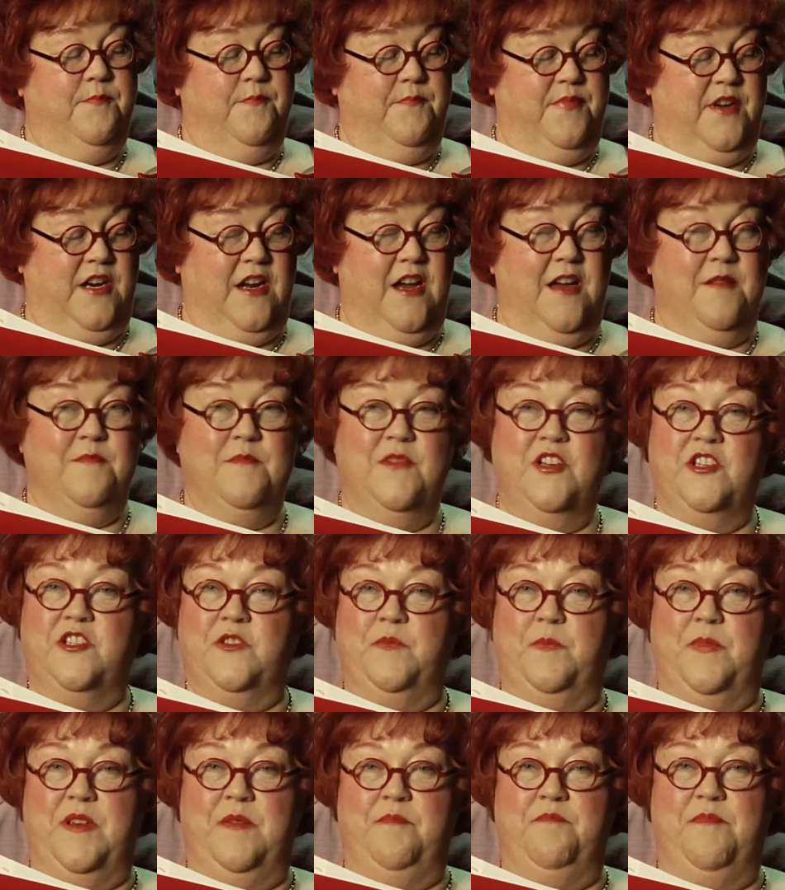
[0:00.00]
"But I
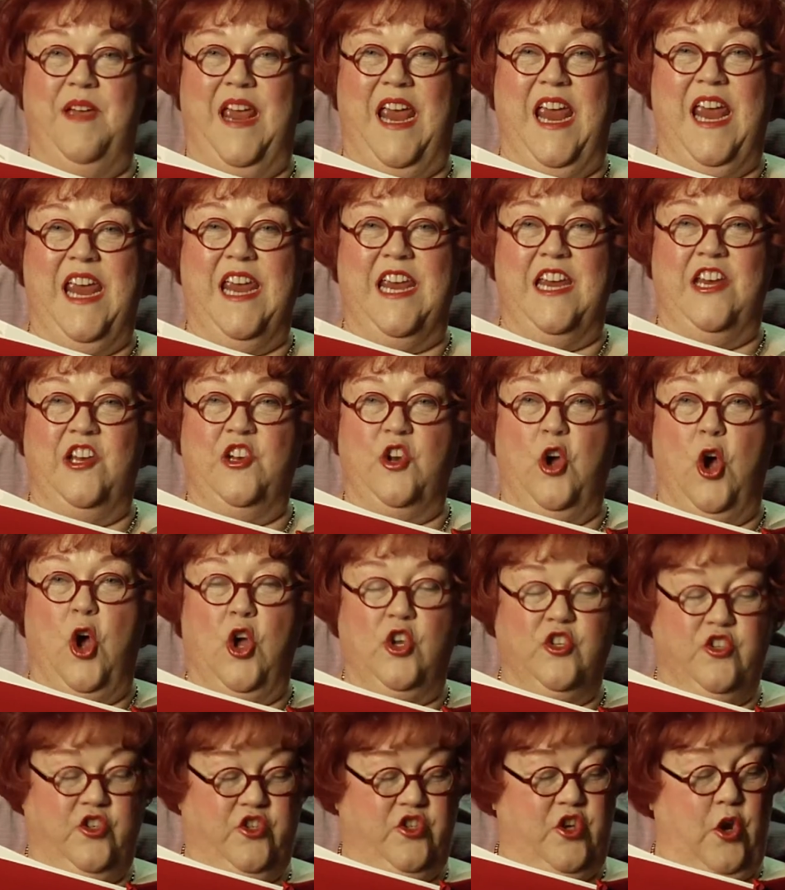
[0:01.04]
must be paid
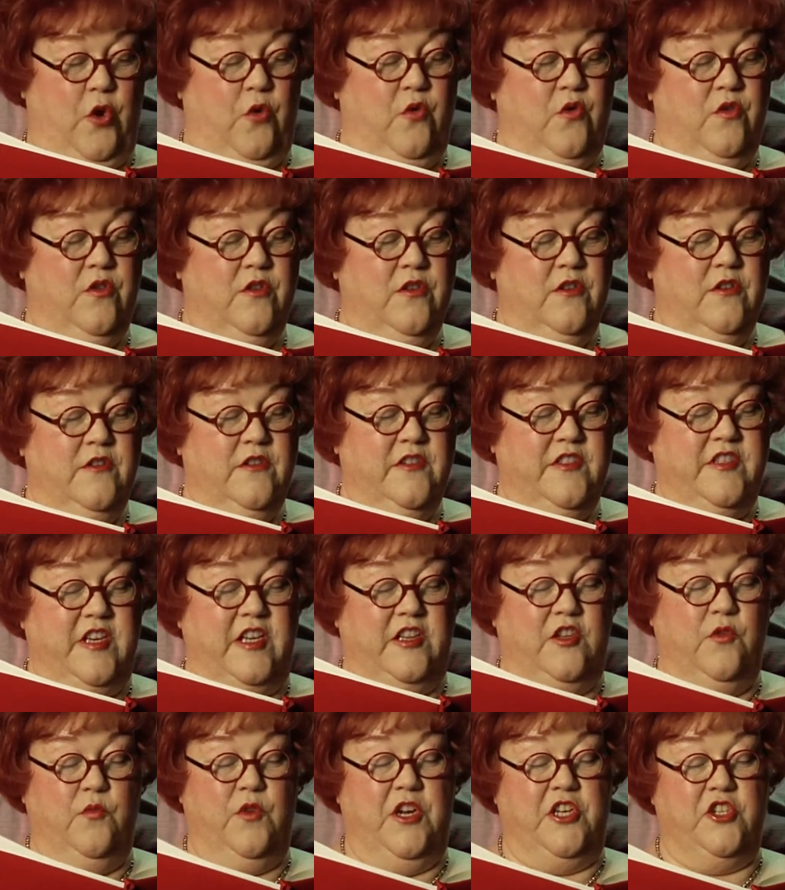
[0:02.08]
also,"
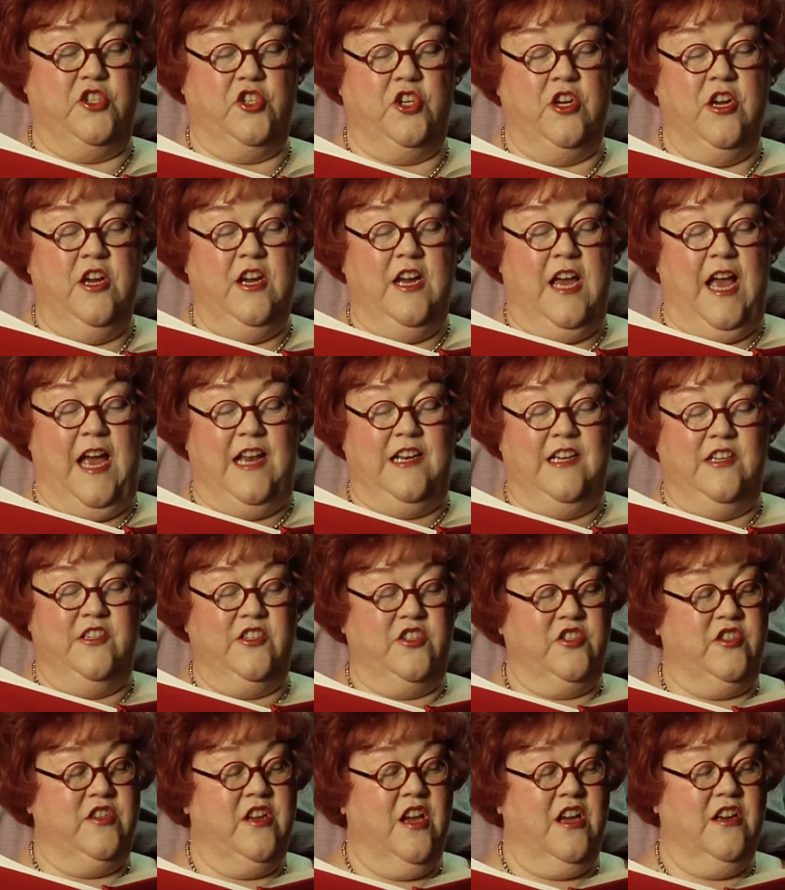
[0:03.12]
said the witch, "and it
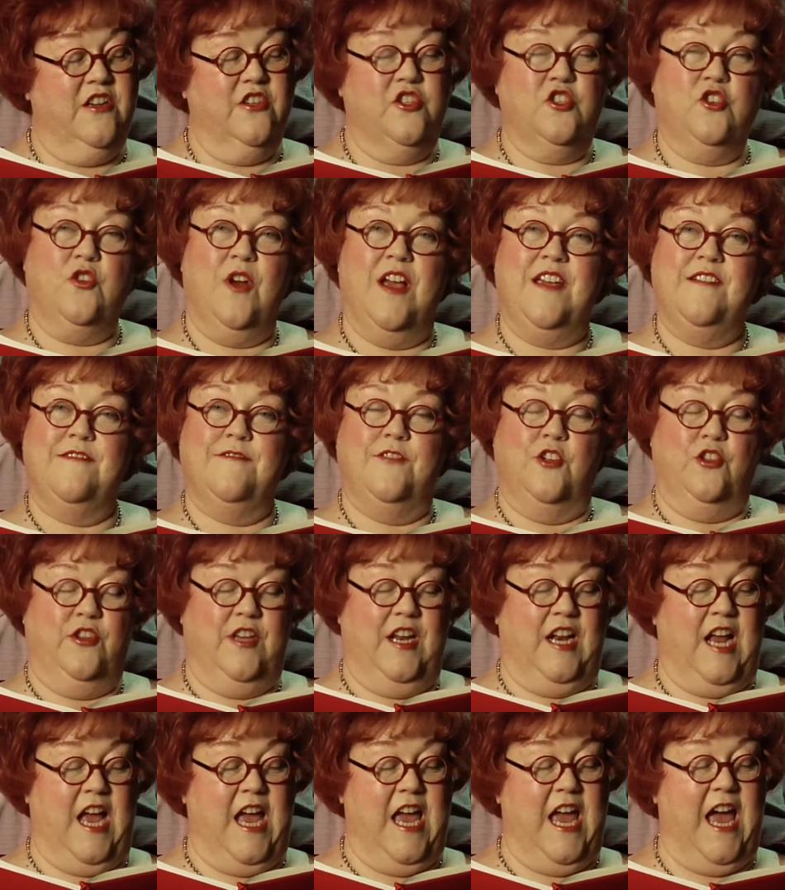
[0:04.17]
is not a trifle
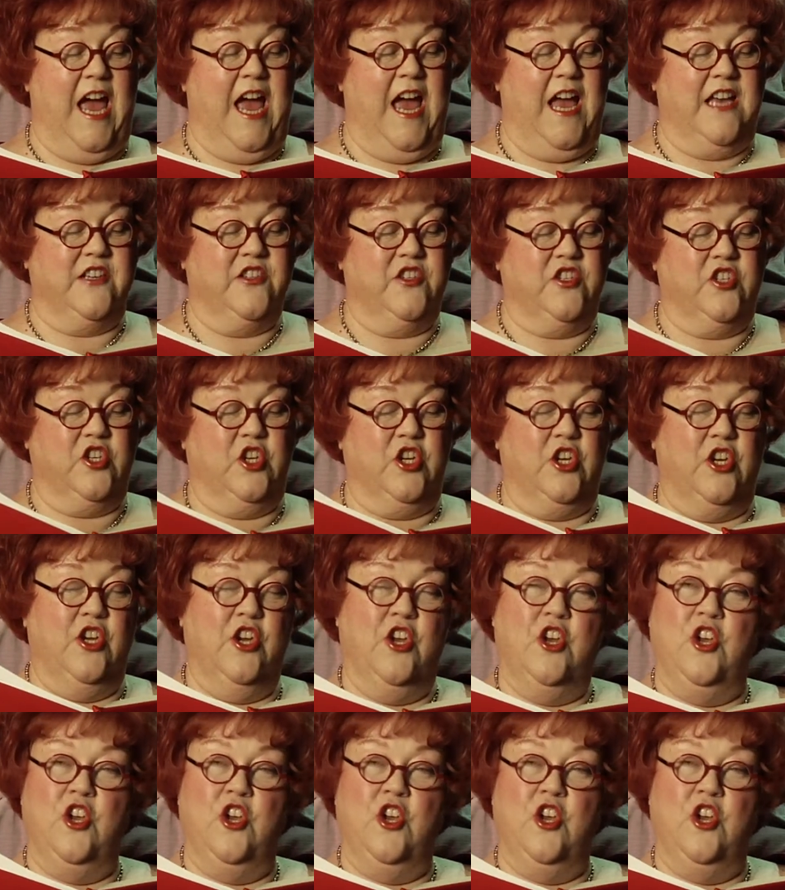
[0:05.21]
that I ask.